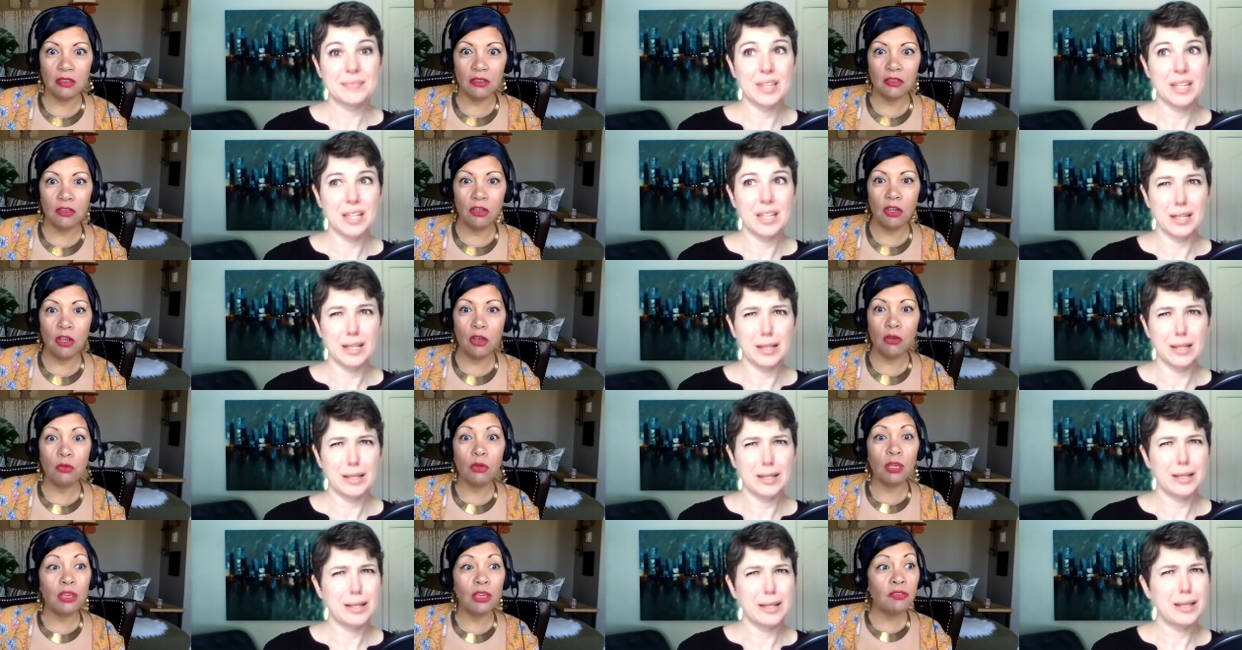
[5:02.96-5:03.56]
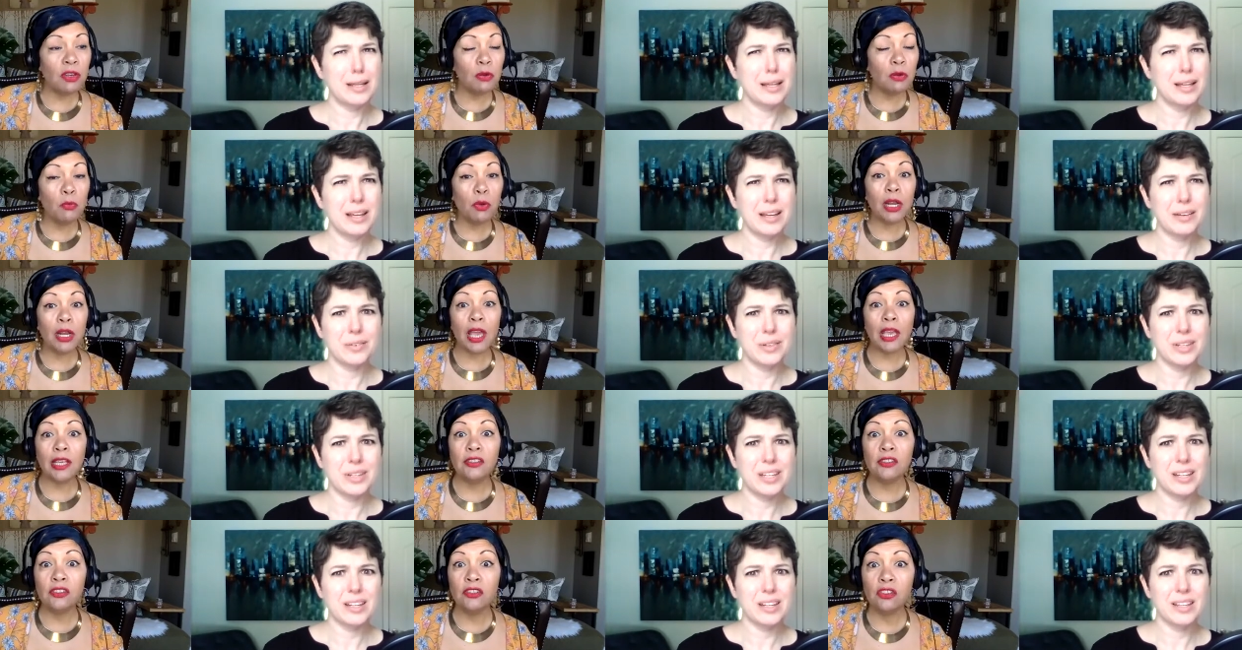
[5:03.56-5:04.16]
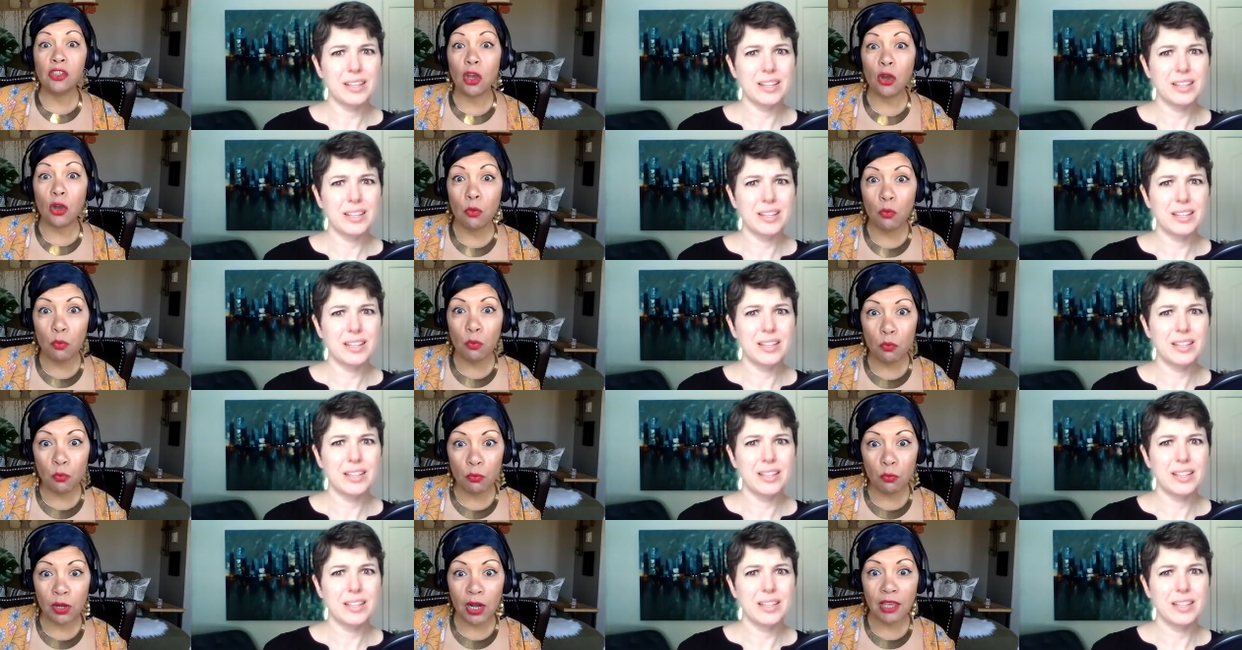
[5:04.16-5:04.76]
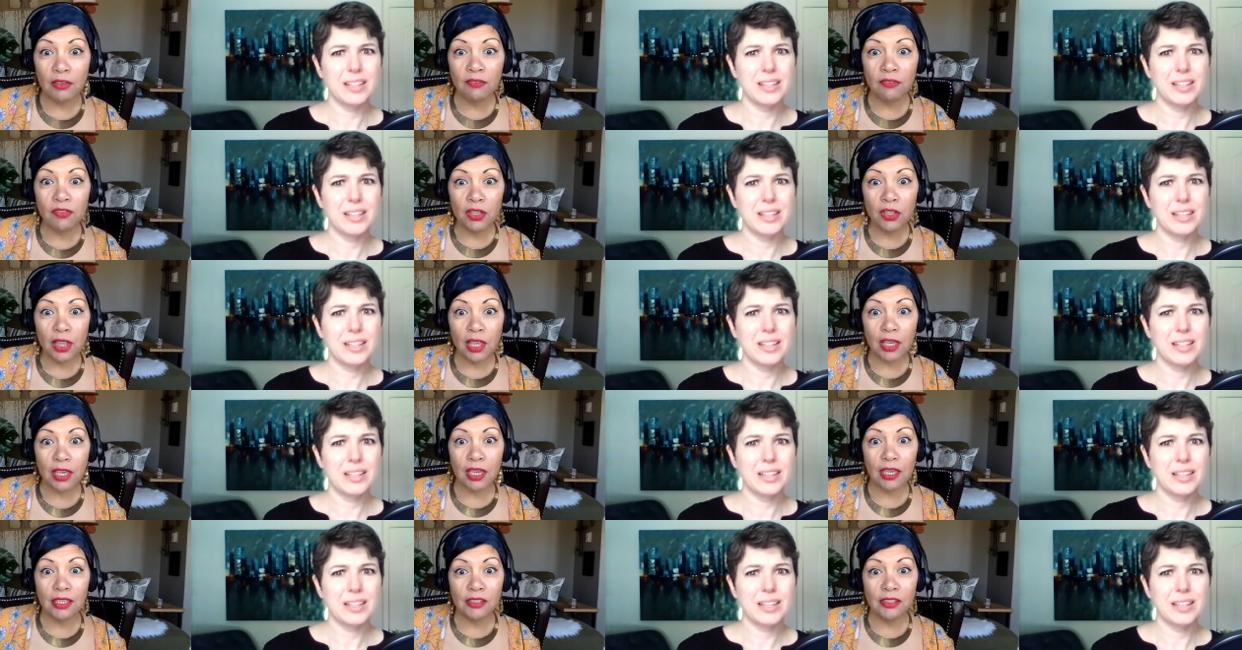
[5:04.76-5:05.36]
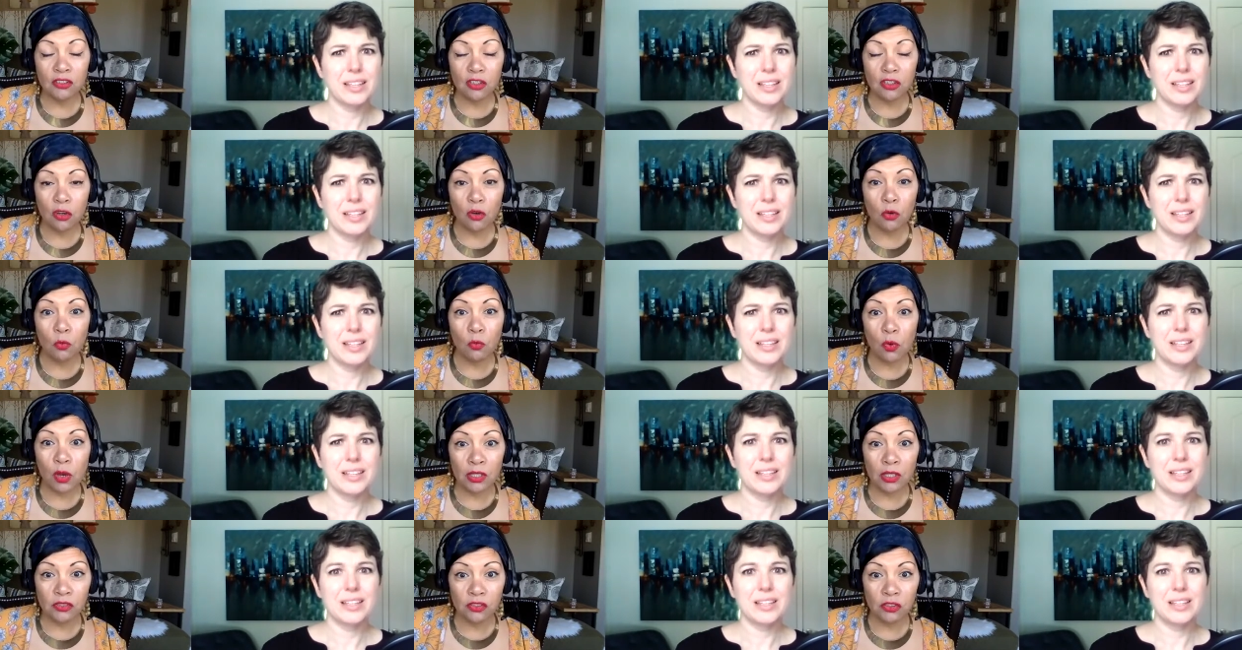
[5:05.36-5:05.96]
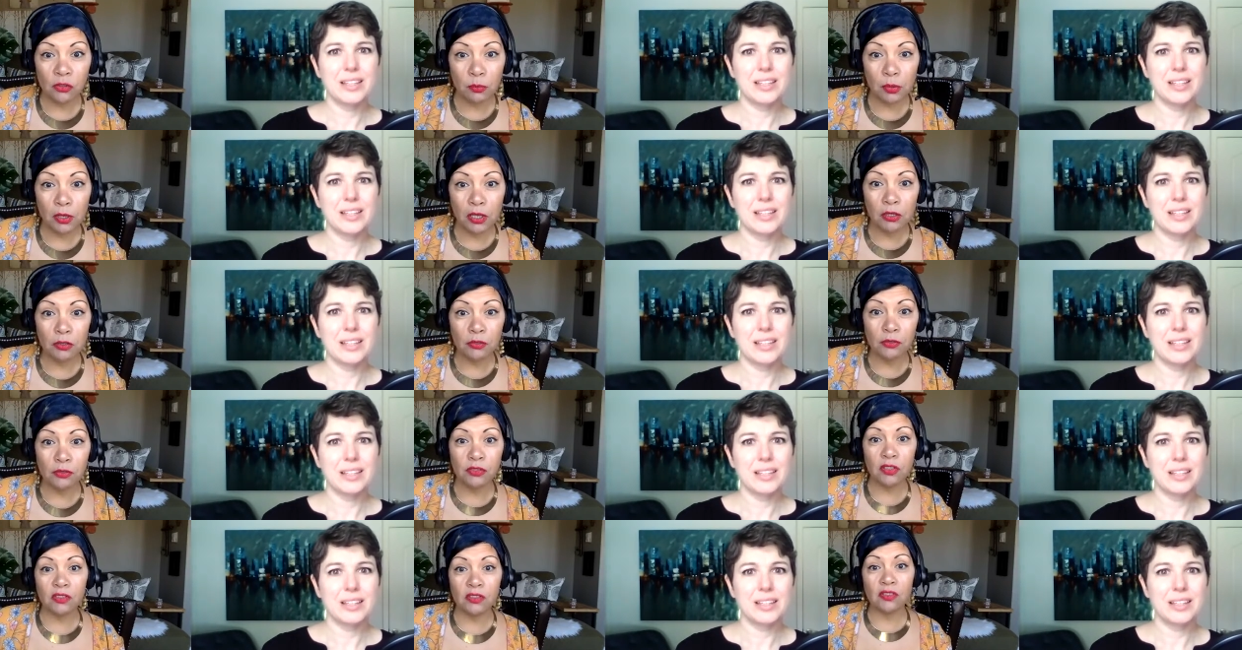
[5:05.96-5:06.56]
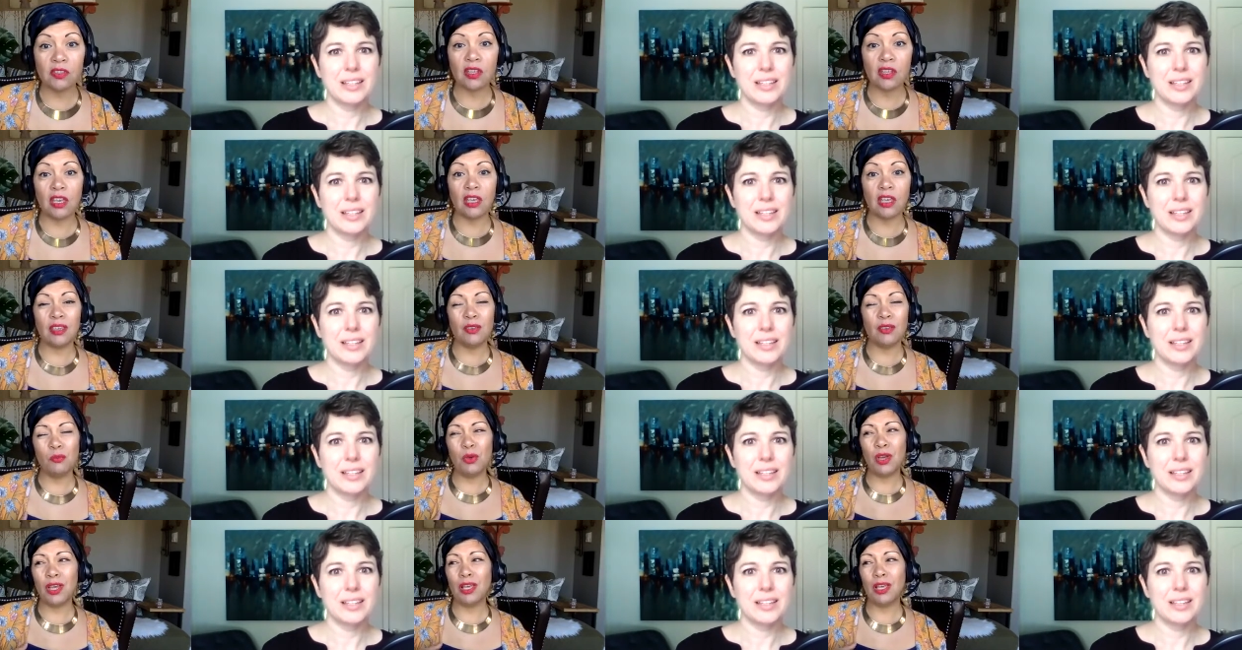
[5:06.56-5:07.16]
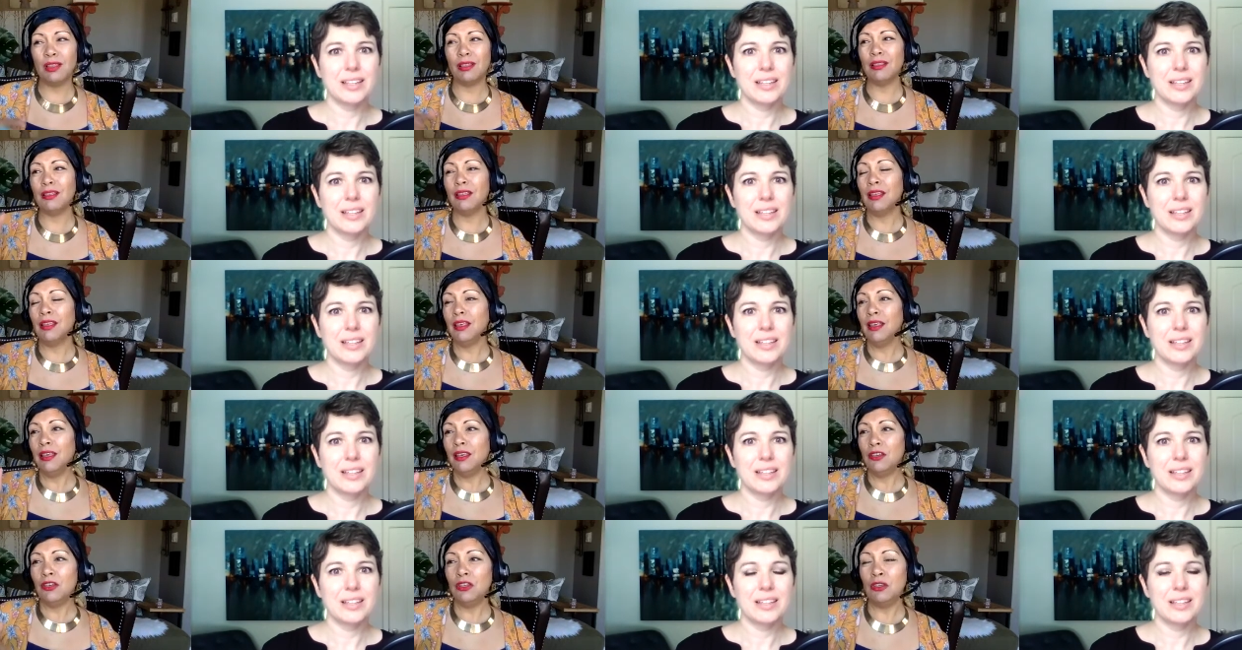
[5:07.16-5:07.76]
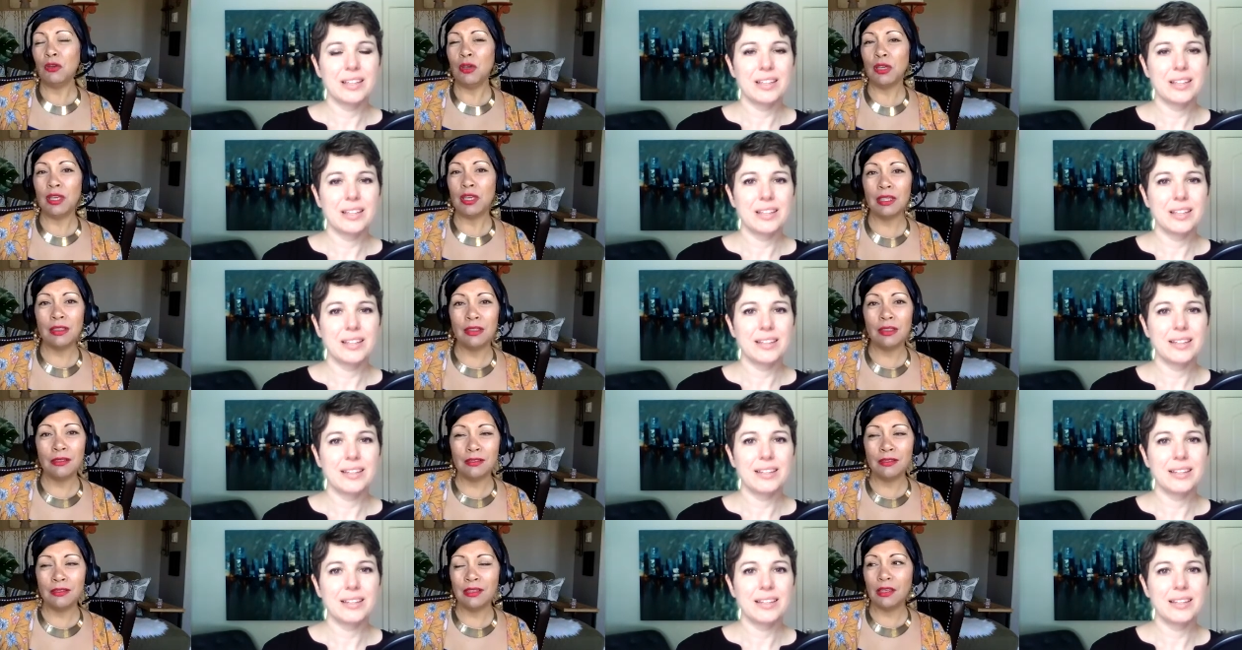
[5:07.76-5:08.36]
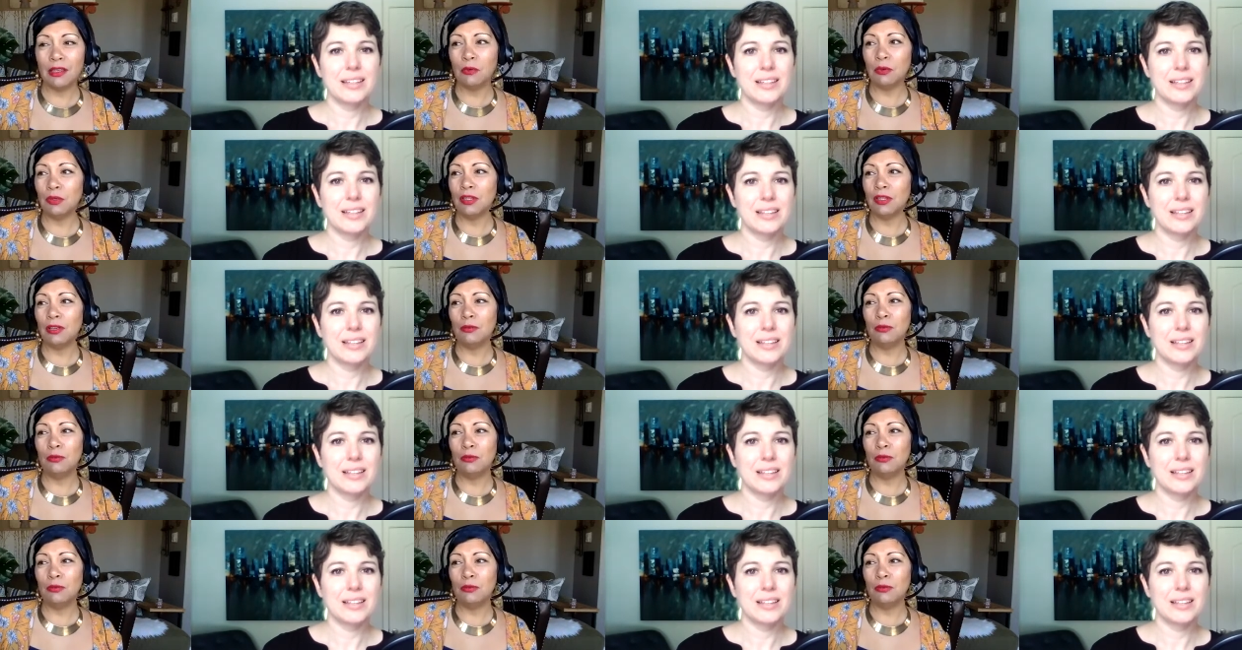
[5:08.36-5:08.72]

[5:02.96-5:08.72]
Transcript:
Speaker 1: you know, even when oh, I don't, when I feel like I don't want to post, it's like, well, you know, I get this thing, well, no